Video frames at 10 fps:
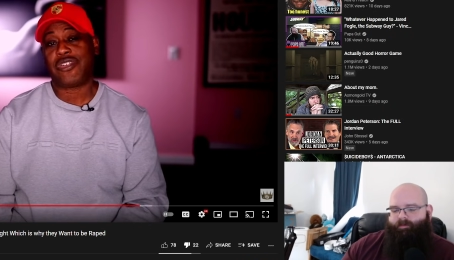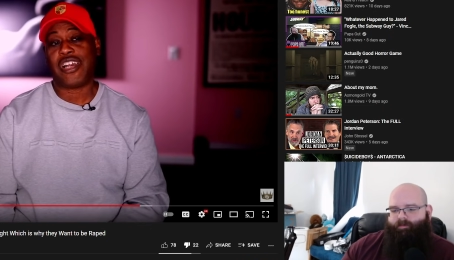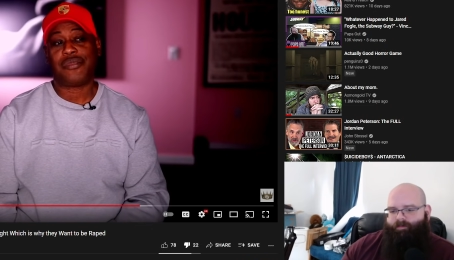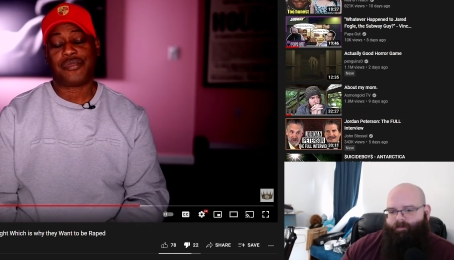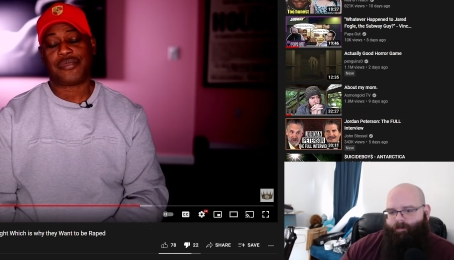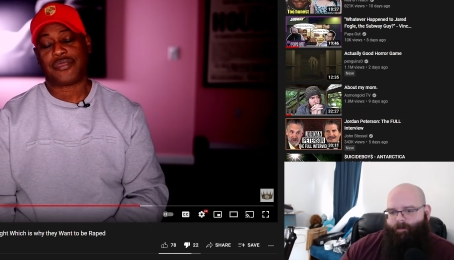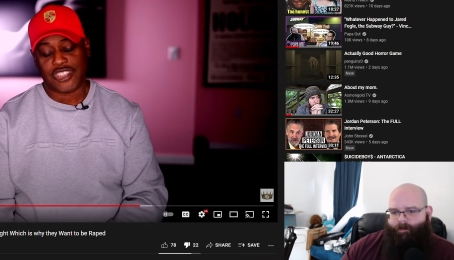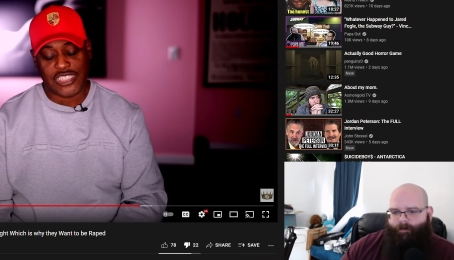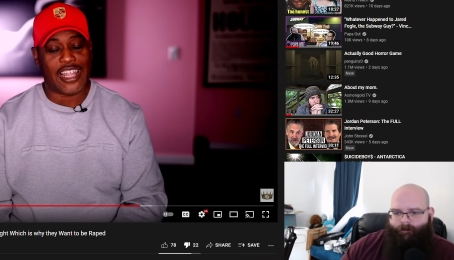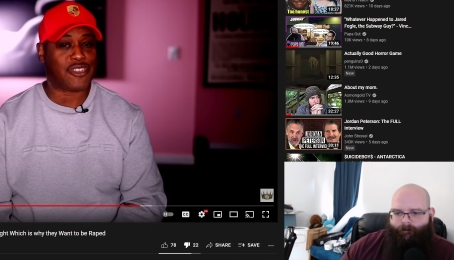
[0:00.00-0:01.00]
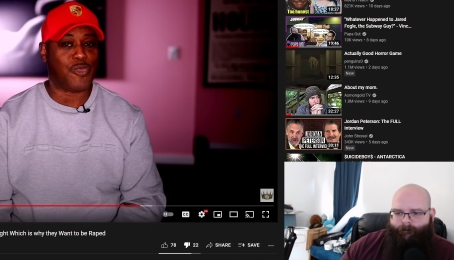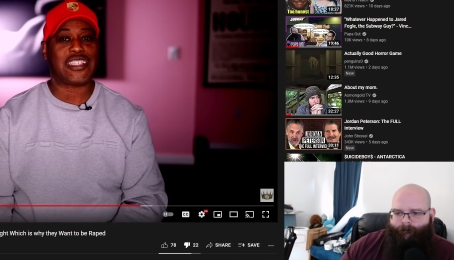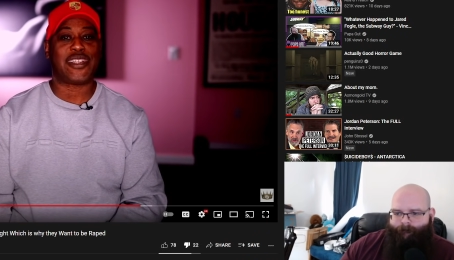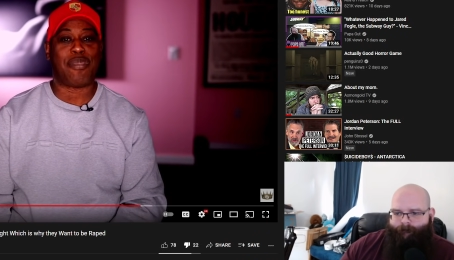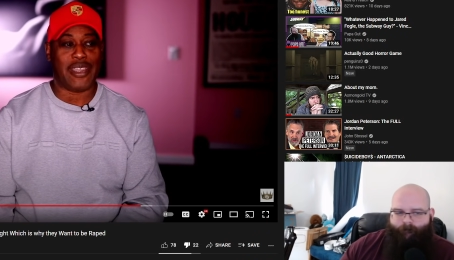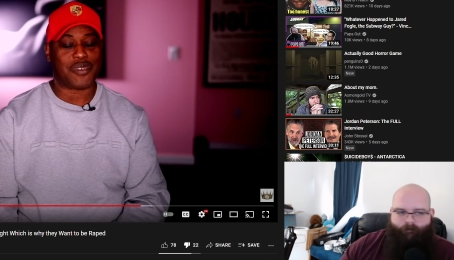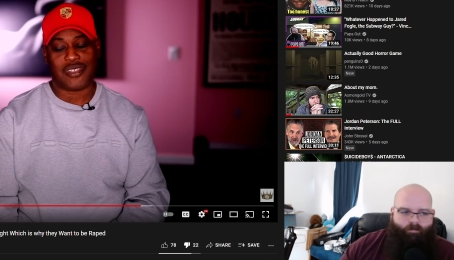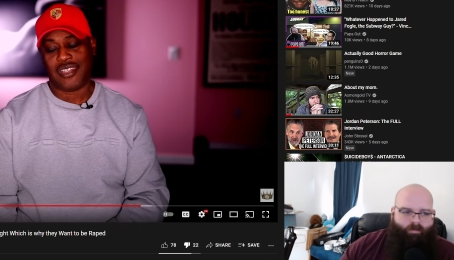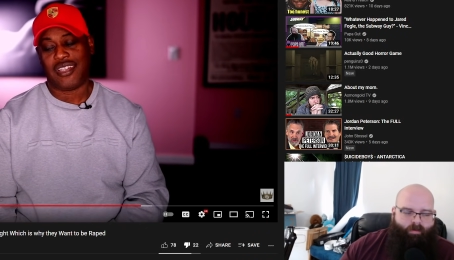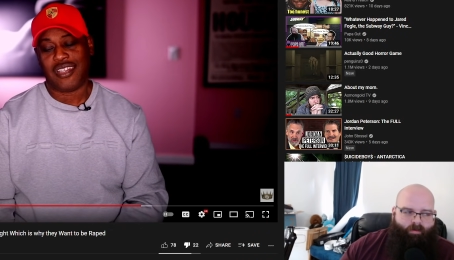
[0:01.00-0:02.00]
Speaker 1: know I made her come? Shout out to Wesley Pipes.